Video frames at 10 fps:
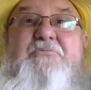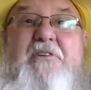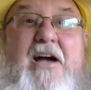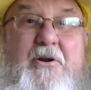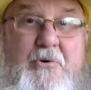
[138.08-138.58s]
we
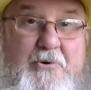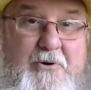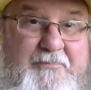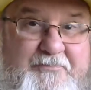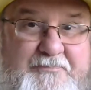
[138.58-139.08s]
got older.
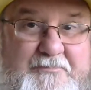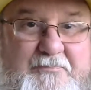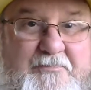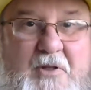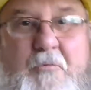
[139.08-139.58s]

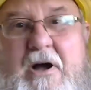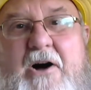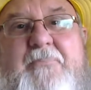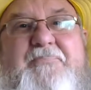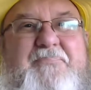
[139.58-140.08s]

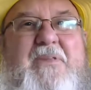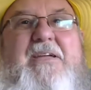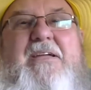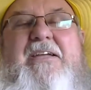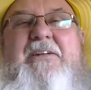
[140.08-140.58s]
Well,
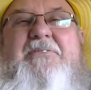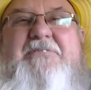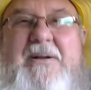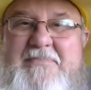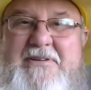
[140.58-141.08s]
you know,
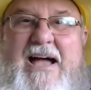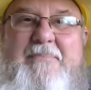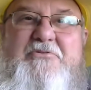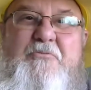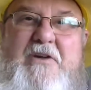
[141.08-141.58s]

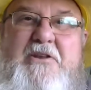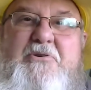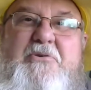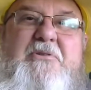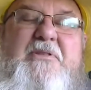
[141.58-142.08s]
sometimes we
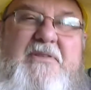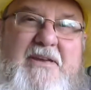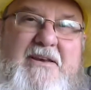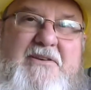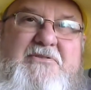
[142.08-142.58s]
do the
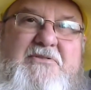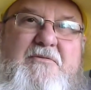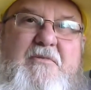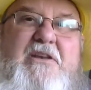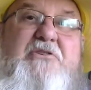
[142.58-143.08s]
things
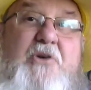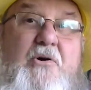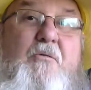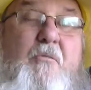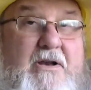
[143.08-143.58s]
we
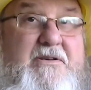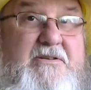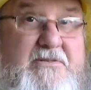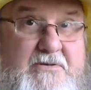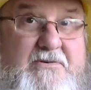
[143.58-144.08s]
don't want
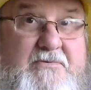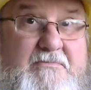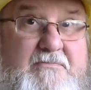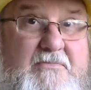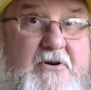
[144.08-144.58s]
to do
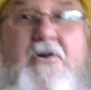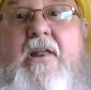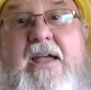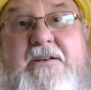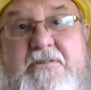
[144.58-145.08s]
or
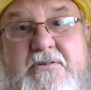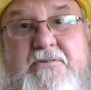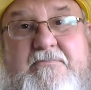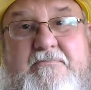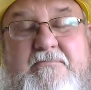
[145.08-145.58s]
like to do.
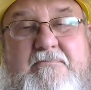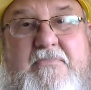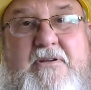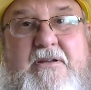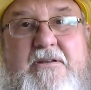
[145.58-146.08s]

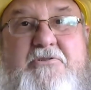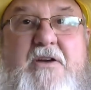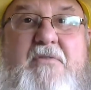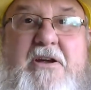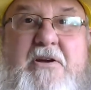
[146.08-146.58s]
Did you
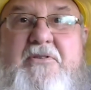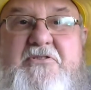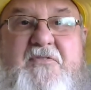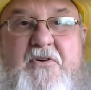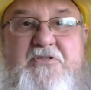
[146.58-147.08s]
ever hear
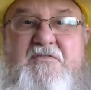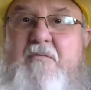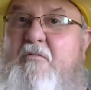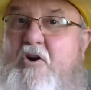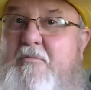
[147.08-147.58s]
this verse
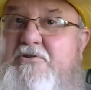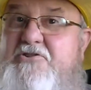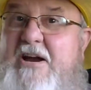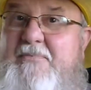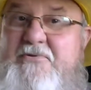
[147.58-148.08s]
from Romans
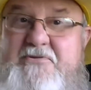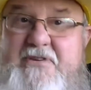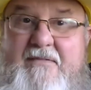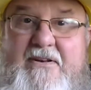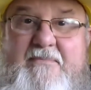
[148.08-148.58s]
chapter
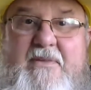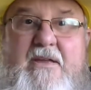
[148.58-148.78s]
7?